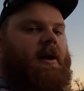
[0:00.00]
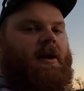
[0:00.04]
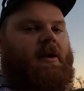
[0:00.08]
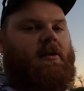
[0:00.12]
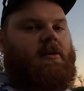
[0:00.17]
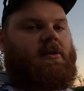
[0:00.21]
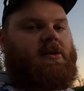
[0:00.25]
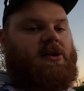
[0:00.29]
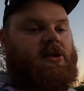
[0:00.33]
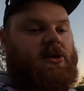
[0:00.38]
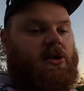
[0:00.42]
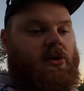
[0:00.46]

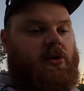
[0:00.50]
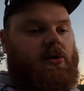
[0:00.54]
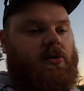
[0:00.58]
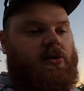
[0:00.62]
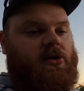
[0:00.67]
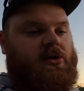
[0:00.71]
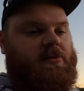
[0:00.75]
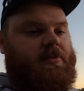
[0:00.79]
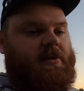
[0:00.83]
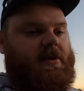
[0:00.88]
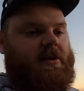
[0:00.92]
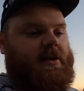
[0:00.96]
panel is
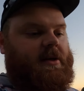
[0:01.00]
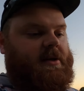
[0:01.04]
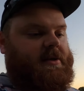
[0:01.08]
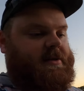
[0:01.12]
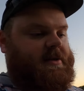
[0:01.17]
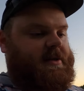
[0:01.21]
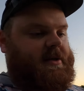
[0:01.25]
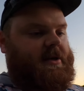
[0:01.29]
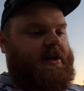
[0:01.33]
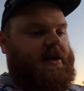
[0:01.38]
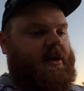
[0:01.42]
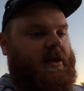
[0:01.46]
huge
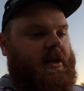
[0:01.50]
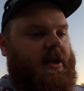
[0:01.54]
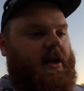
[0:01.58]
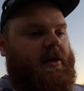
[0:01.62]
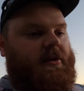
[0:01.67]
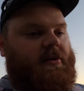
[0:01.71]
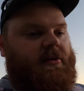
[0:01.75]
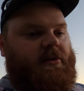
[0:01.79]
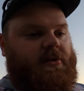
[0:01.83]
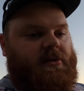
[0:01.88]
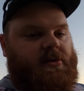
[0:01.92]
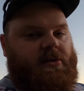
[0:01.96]
because it can allow
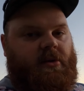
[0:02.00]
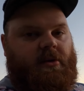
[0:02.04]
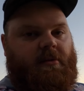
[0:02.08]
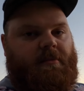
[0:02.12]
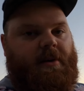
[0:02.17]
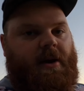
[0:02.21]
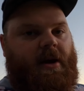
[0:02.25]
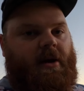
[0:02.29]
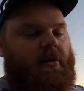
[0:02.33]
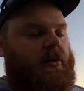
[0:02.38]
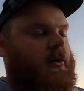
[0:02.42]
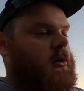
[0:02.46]
you to turn
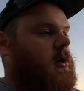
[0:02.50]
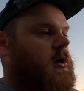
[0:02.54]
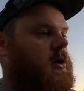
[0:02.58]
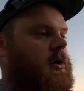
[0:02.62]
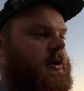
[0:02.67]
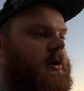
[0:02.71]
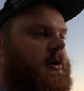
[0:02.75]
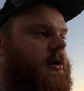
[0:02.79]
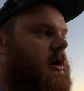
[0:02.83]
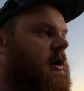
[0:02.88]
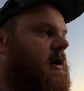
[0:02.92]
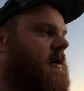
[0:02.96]
power
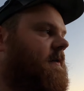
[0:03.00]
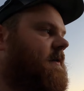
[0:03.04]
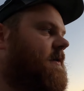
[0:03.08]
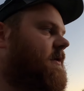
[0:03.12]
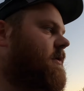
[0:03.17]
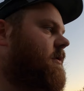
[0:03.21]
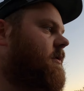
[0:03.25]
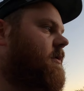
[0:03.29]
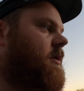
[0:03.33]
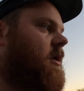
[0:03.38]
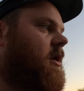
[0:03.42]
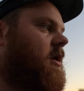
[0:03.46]
on and off
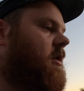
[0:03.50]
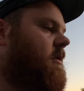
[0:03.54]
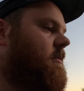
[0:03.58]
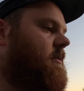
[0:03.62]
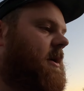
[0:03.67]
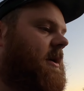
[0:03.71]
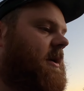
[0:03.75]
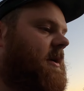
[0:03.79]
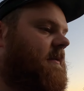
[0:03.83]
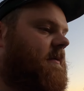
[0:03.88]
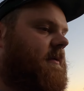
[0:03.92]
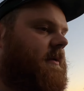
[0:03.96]
to all of
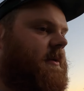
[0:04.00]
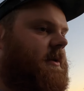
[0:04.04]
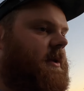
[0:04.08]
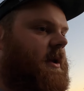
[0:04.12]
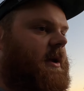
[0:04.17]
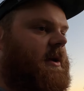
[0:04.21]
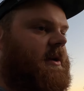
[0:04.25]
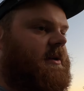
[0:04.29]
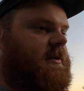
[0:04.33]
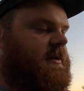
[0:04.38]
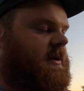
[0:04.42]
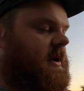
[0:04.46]
my different
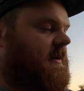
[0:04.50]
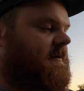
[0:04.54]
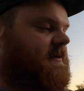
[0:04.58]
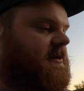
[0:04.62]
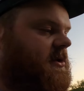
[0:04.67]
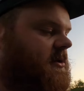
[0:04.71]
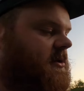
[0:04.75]
things. I've